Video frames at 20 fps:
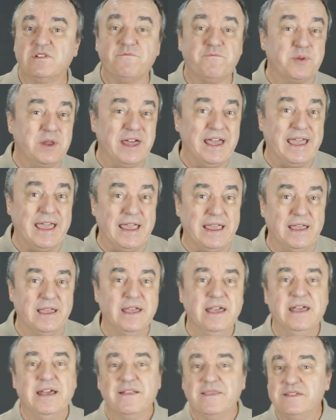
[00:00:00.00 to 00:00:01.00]
of play.
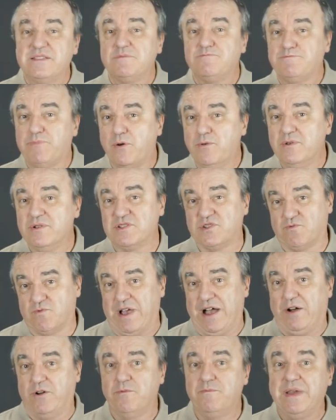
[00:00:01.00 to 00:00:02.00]
This bonus
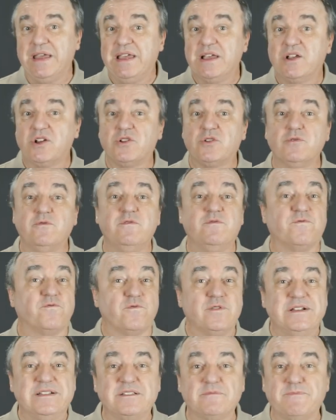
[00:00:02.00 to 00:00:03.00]
round may include
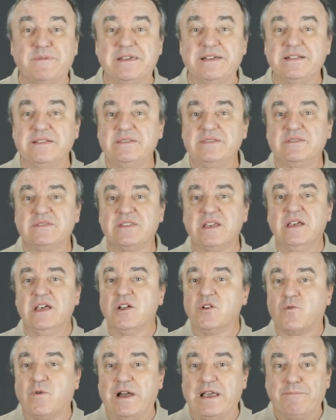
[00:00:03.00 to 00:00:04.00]
free spins,
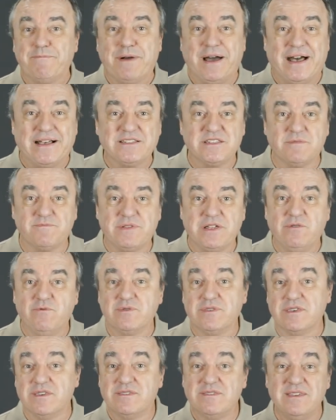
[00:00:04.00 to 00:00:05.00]
quite possibly
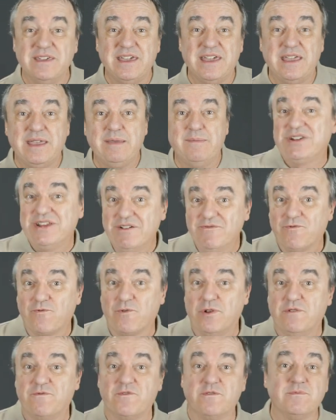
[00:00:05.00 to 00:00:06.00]
with a theme
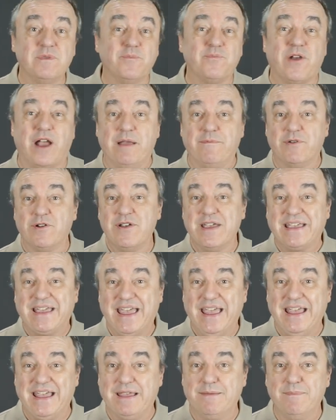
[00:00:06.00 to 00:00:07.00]
different from the primary
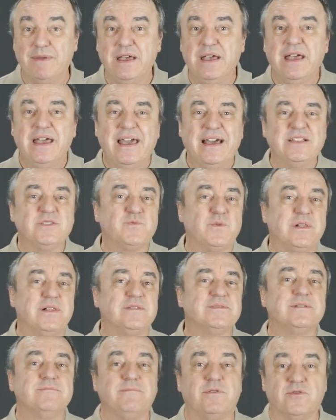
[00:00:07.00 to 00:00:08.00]
game, as well
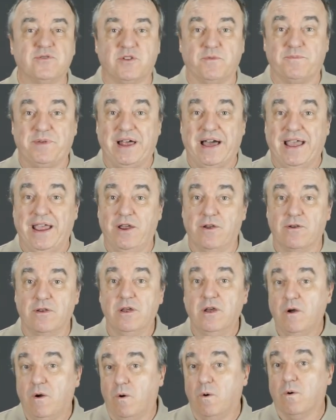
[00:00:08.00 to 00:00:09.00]
as a multiplier.
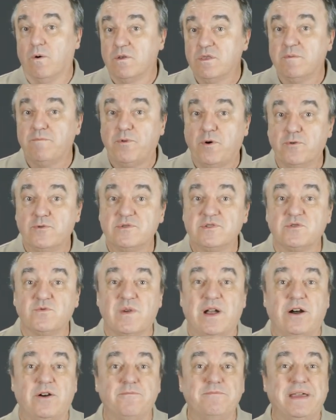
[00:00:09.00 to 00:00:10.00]
Or the bonus
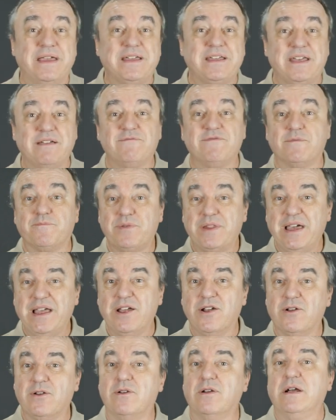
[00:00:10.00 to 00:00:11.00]
round may give the
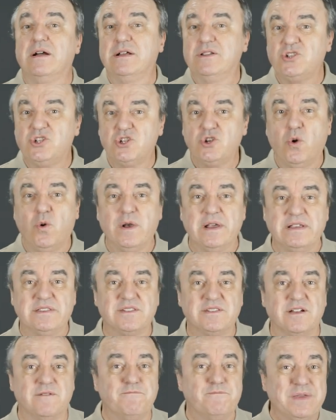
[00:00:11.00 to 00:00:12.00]
player a
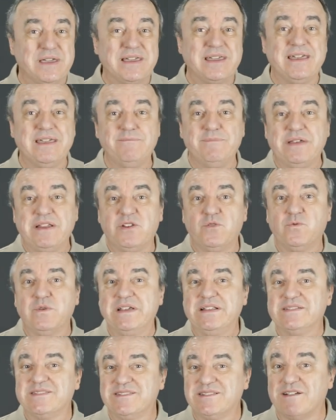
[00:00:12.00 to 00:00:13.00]
choice of picking
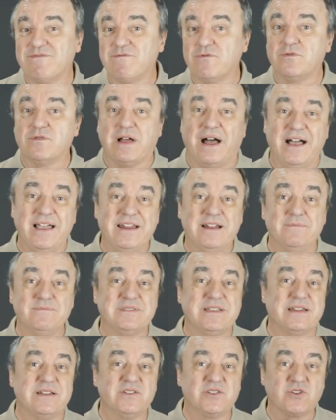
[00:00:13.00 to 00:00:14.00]
between several
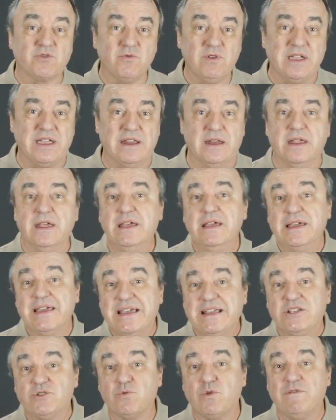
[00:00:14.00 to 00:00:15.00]
items on a screen,
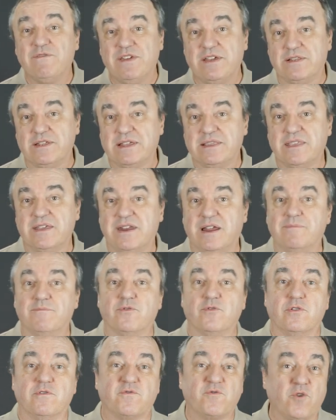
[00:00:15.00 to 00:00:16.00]
each revealing the
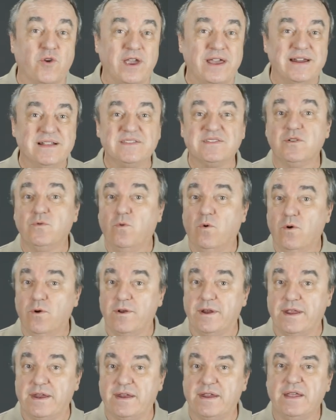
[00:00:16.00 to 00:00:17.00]
number of credits
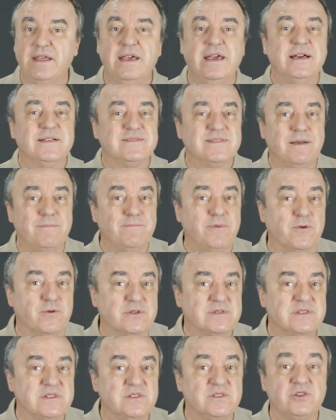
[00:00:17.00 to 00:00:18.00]
awarded. Some
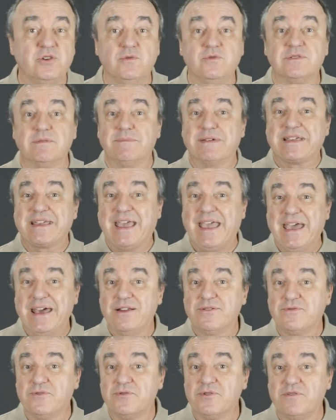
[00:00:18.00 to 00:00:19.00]
bonuses use a
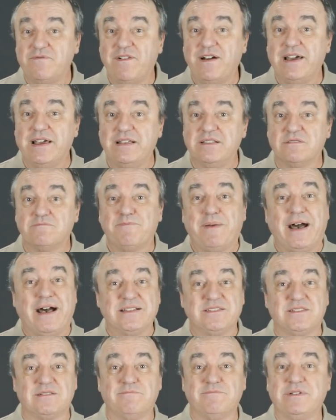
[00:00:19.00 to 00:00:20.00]
mechanical device,
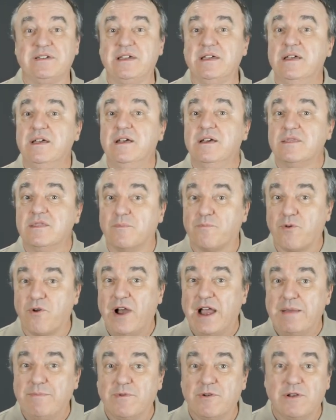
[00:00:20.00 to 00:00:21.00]
possibly the
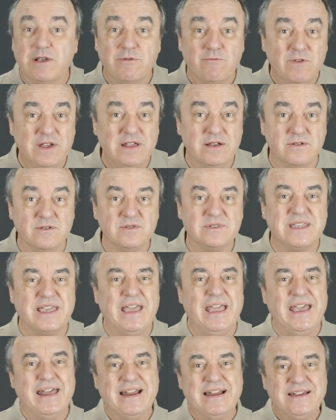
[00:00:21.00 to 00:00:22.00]
primary reels
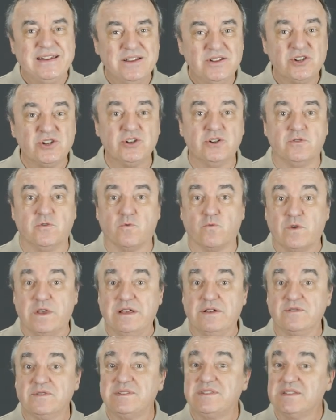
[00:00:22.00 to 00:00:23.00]
and additional
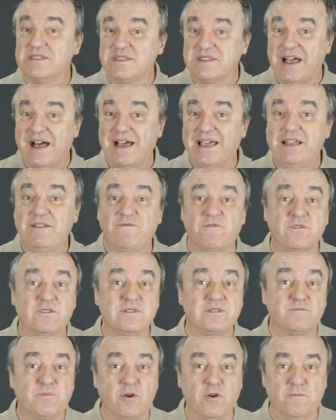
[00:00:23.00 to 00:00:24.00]
reels designed for
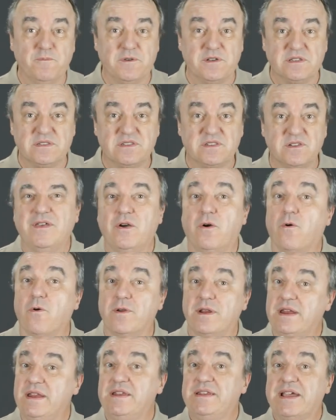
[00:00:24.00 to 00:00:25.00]
this purpose, or
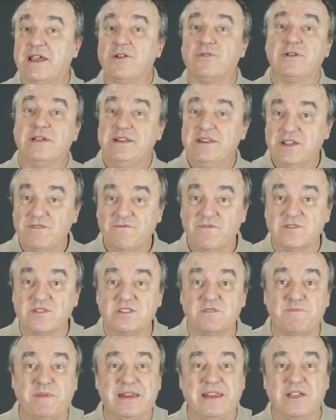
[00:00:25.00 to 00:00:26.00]
an entirely different
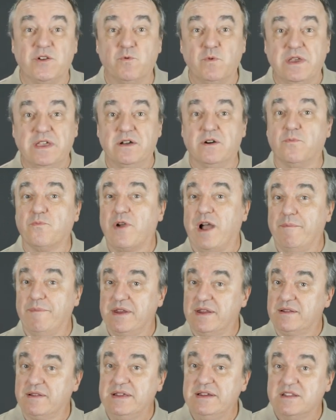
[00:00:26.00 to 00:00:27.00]
spinning wheel
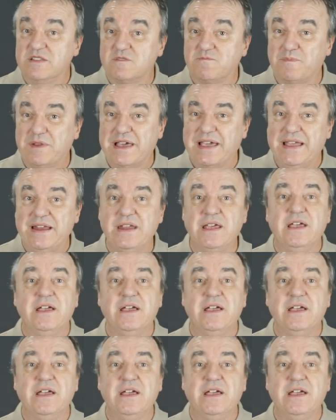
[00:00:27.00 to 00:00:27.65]
prominently displayed